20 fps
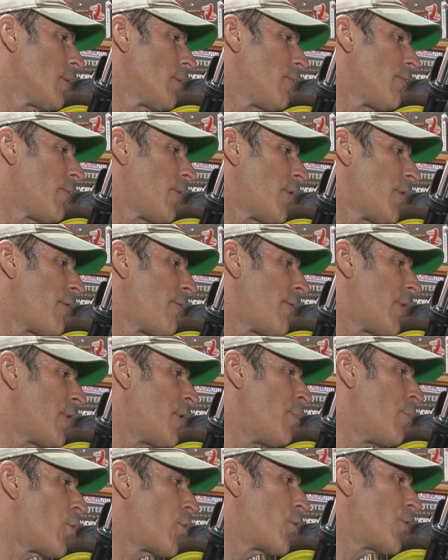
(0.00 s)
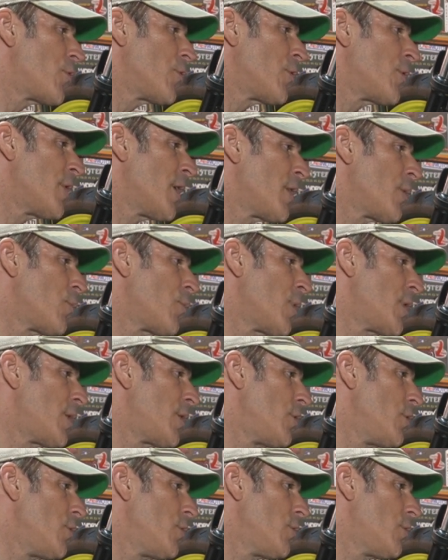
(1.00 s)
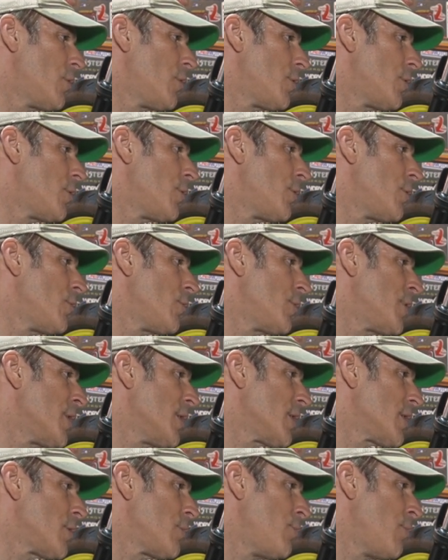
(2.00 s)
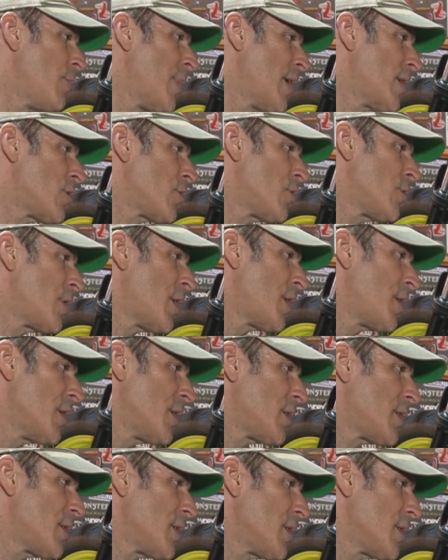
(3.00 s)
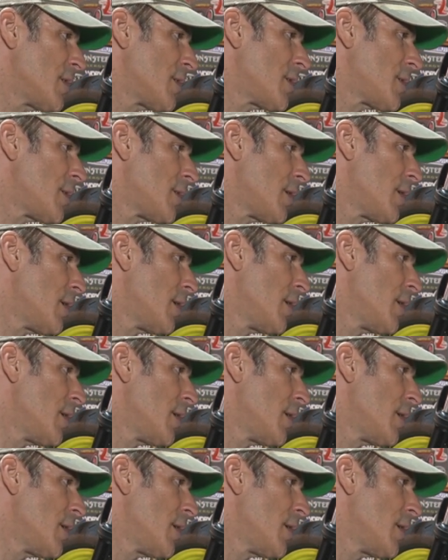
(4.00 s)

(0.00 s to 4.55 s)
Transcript: Very, very important that when you do this, you make sure that this is